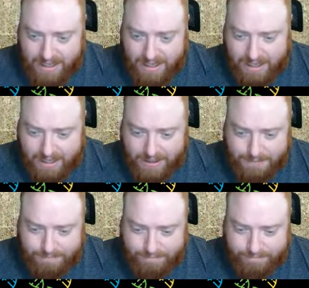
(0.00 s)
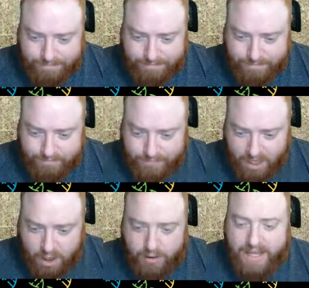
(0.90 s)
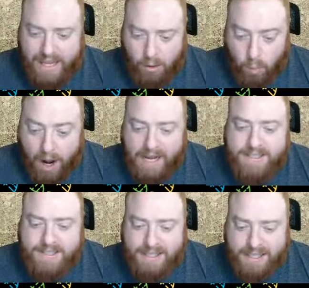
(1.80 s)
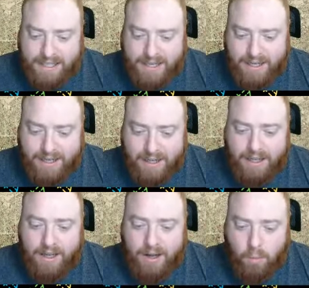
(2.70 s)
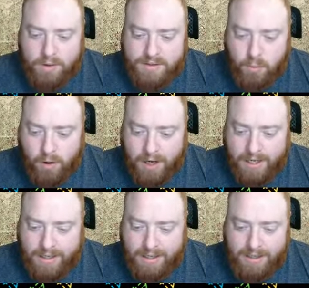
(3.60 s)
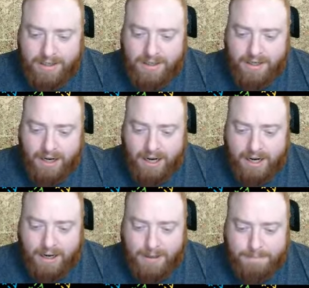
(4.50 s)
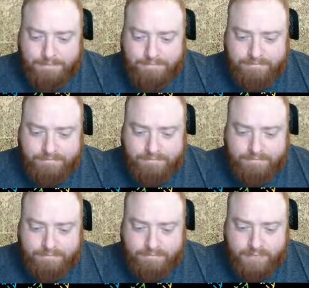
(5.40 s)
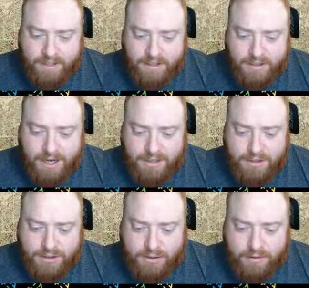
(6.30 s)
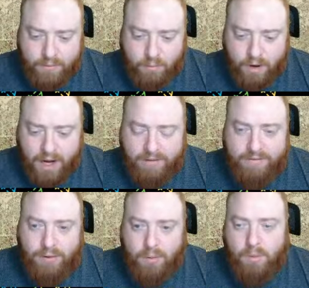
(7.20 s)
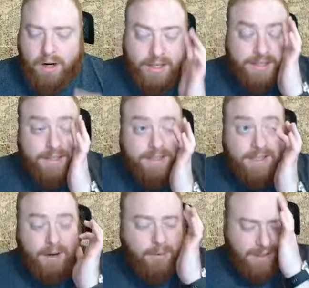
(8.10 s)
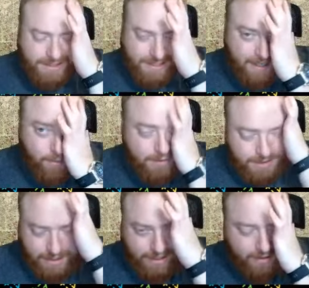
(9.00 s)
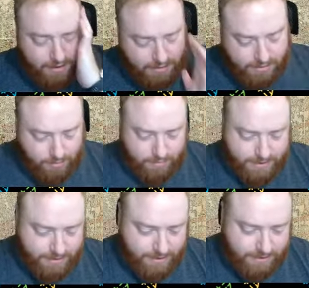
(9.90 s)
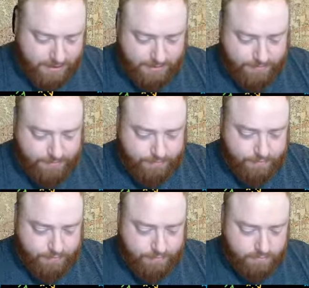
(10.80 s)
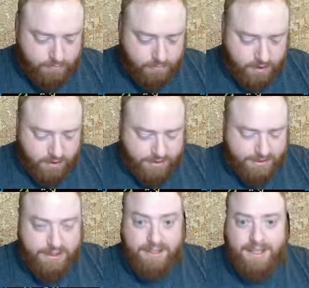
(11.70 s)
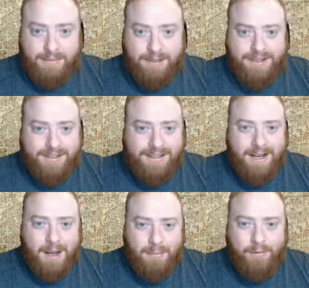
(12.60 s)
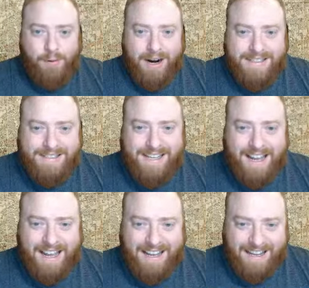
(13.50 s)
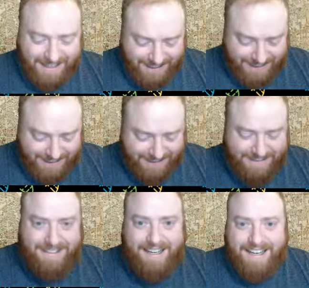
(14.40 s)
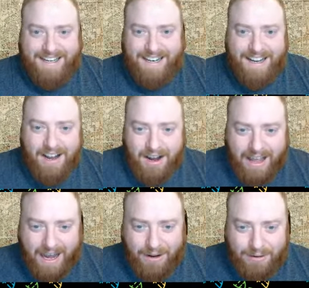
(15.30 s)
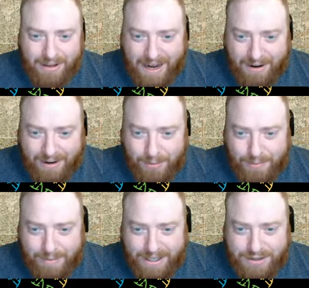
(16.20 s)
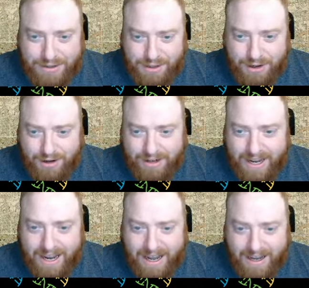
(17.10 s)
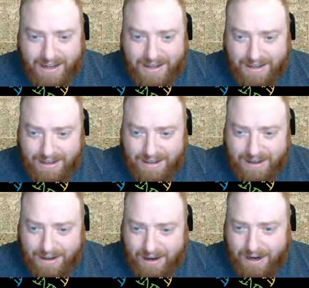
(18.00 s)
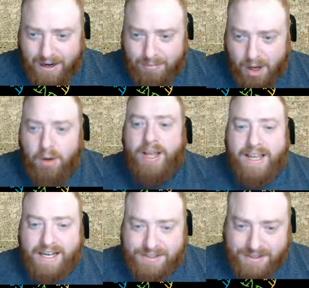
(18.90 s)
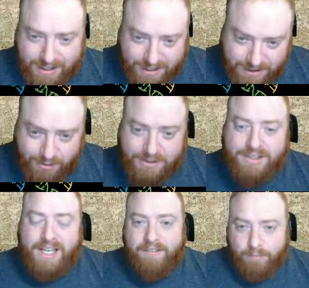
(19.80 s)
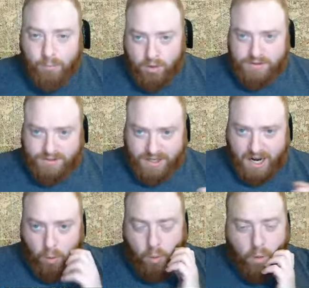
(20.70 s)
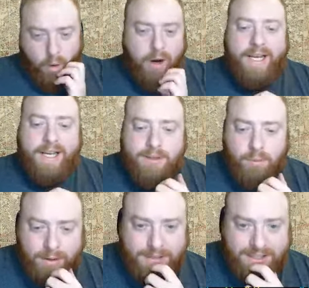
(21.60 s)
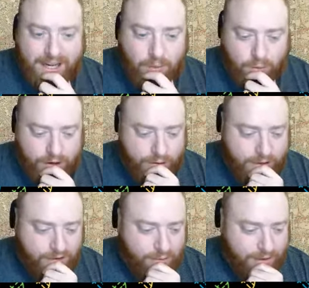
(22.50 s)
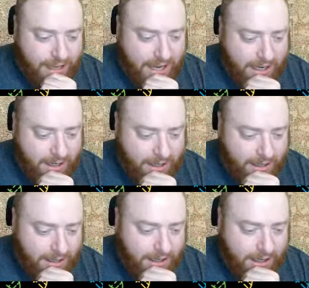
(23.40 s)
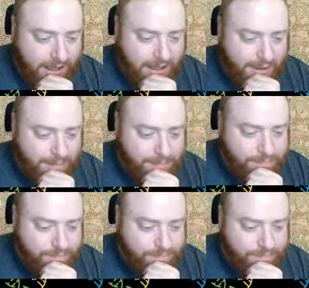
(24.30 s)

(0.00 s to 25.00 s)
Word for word: Um, okay, yeah, YSEQ was one. Um, not sure if YFull was. I want to say, wasn't there? Was it? Let's see. I'm gonna before I say it, say it out loud. I want to make sure. Yeah. Um, okay. Yes. So stevemorse.org is a website where you can do that. Um,